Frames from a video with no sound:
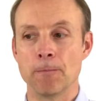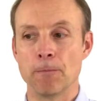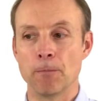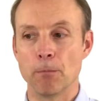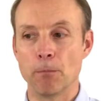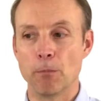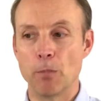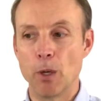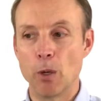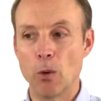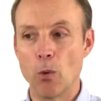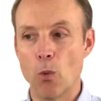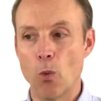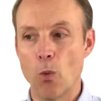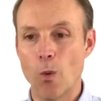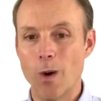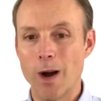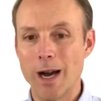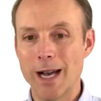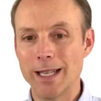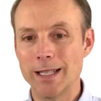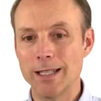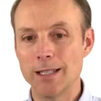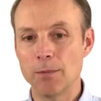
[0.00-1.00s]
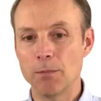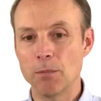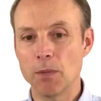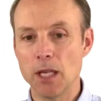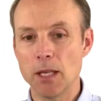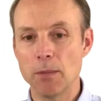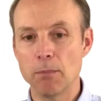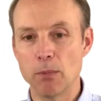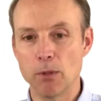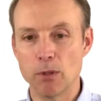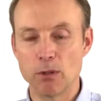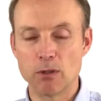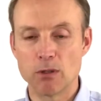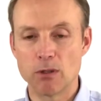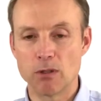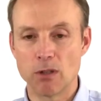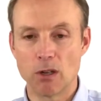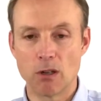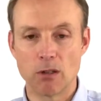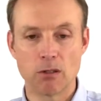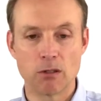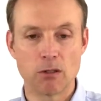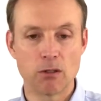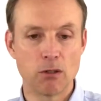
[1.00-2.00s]
But why did people
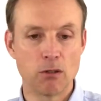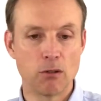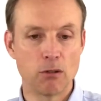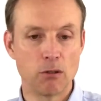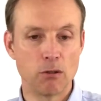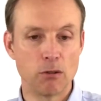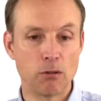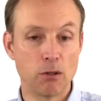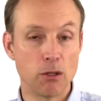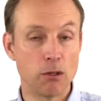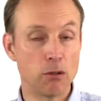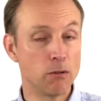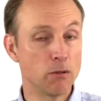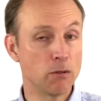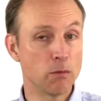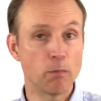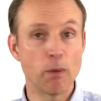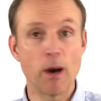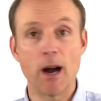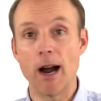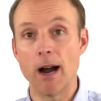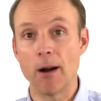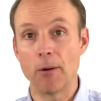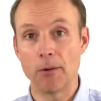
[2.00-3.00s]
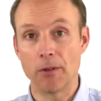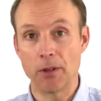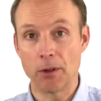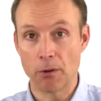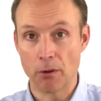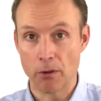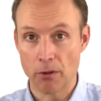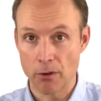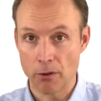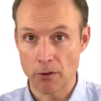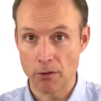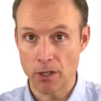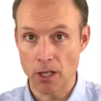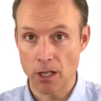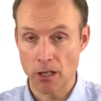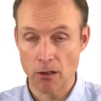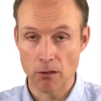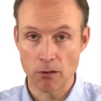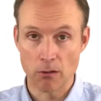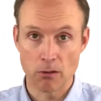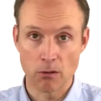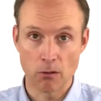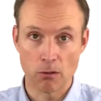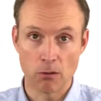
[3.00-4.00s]
start to use pot when they were 13
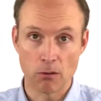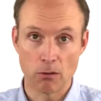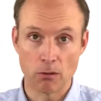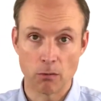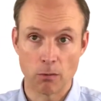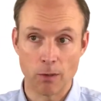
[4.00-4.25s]
years old?